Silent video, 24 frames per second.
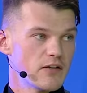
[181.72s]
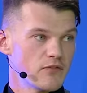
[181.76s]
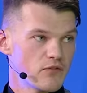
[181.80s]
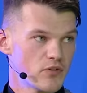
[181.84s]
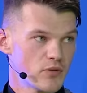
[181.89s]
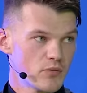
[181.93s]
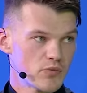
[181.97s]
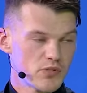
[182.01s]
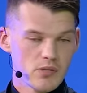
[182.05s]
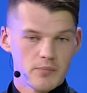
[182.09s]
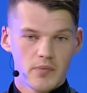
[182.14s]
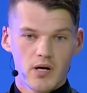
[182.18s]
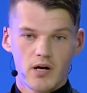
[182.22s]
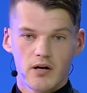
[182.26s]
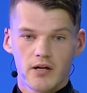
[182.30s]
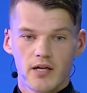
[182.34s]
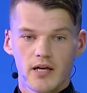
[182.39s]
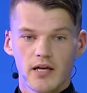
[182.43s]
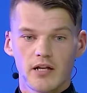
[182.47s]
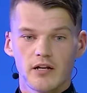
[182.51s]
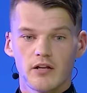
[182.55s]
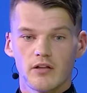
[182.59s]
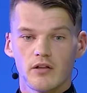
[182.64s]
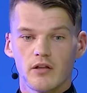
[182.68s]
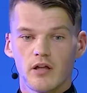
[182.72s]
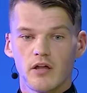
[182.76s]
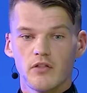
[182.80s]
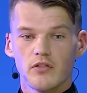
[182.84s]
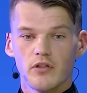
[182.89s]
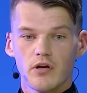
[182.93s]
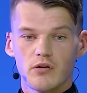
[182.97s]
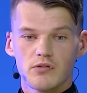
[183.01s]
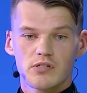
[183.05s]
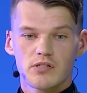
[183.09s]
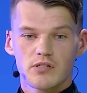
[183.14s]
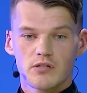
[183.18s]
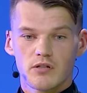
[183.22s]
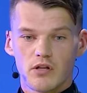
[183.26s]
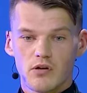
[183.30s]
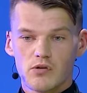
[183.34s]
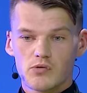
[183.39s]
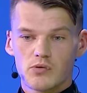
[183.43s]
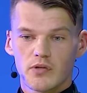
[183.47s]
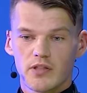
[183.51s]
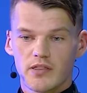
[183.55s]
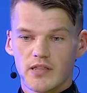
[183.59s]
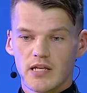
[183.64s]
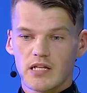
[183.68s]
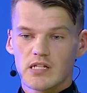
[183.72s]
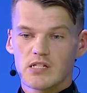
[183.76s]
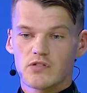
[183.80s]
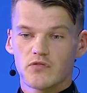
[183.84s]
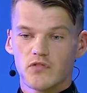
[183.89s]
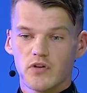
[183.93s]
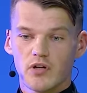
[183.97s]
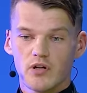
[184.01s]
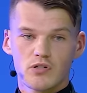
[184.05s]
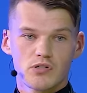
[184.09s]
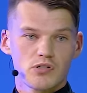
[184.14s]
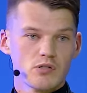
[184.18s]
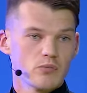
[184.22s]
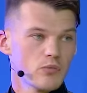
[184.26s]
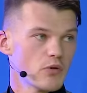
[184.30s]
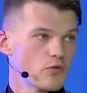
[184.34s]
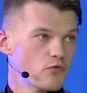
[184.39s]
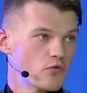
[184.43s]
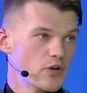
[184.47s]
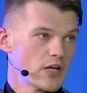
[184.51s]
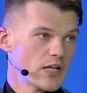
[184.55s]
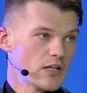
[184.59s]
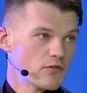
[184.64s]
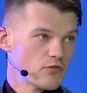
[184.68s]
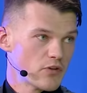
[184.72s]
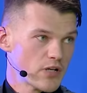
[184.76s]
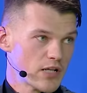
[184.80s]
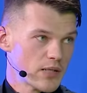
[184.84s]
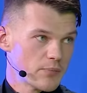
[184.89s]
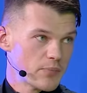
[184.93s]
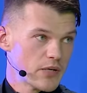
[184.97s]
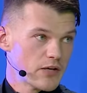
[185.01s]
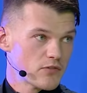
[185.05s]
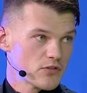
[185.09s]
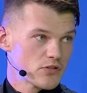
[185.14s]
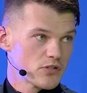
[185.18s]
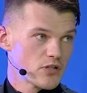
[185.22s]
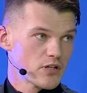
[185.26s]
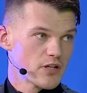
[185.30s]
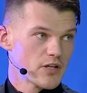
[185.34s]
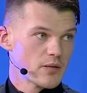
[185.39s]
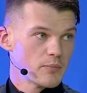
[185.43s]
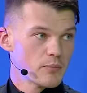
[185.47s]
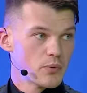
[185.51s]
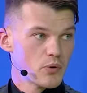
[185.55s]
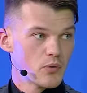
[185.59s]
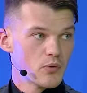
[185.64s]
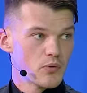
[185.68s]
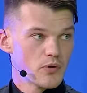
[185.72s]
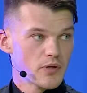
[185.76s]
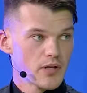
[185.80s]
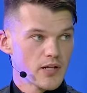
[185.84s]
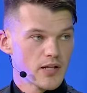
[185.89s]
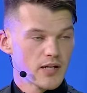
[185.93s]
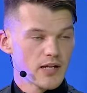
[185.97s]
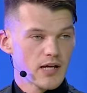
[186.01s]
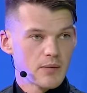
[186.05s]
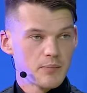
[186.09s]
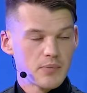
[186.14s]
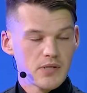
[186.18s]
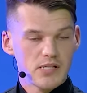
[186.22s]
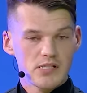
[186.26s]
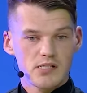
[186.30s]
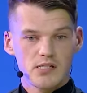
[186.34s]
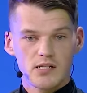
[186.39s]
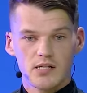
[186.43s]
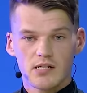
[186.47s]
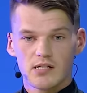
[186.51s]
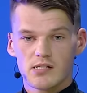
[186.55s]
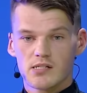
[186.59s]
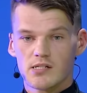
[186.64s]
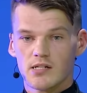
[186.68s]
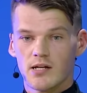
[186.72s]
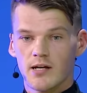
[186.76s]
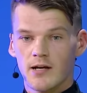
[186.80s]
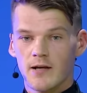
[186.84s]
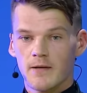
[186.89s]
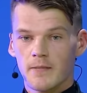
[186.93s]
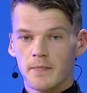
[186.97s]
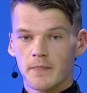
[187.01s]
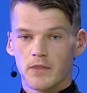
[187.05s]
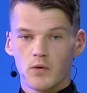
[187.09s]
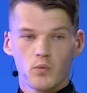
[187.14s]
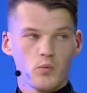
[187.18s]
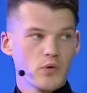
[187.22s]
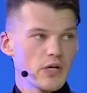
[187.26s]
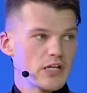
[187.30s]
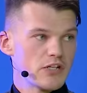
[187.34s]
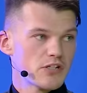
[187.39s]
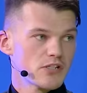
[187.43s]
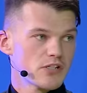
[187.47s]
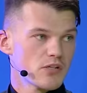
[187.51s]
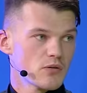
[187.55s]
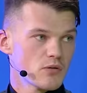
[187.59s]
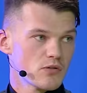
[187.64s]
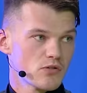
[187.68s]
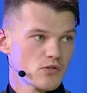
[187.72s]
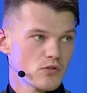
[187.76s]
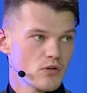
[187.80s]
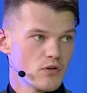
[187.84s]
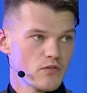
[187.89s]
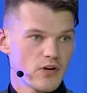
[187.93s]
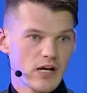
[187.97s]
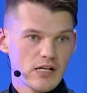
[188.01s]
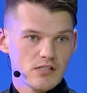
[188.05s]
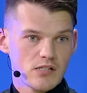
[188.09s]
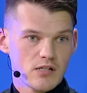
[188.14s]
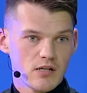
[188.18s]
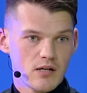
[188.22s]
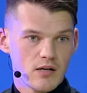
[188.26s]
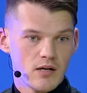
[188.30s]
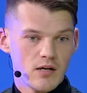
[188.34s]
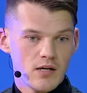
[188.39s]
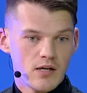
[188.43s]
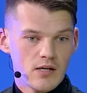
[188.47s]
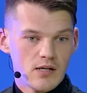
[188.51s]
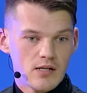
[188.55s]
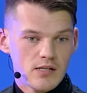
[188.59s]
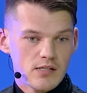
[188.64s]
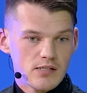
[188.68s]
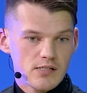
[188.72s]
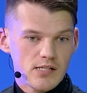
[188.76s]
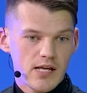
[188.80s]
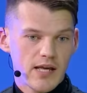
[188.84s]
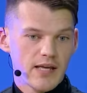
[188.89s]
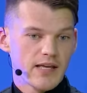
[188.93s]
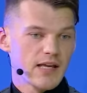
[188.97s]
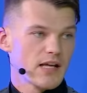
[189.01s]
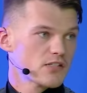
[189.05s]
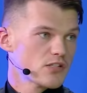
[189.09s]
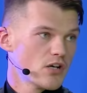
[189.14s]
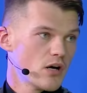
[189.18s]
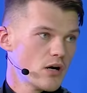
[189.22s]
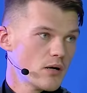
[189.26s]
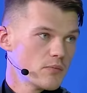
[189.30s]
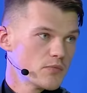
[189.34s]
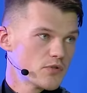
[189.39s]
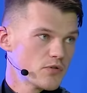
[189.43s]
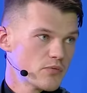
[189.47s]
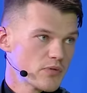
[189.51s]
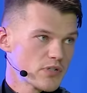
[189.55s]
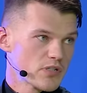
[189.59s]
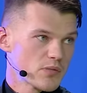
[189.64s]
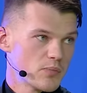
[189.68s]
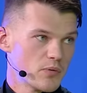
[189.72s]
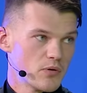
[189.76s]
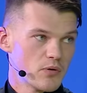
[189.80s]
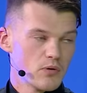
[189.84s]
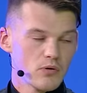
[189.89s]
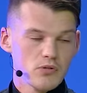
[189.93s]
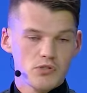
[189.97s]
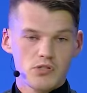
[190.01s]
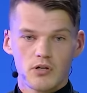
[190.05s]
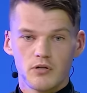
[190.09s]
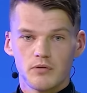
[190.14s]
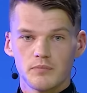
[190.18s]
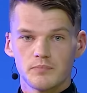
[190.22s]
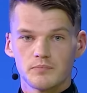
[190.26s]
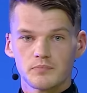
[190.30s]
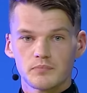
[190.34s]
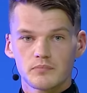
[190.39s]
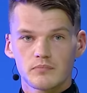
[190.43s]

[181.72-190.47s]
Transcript: influencer marketing. And those were things for us that were really, really pivotal and important in our business that we just sort of had to take our time to explore. So